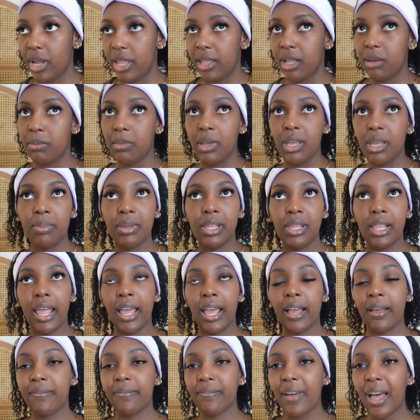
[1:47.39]
And then maybe
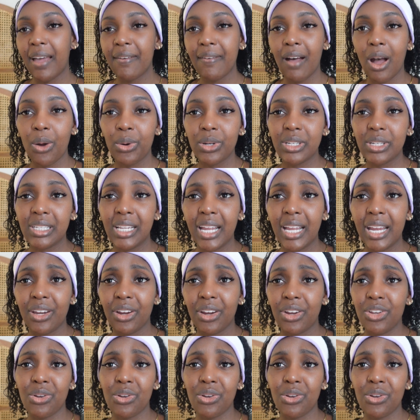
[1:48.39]
like 5 hours later,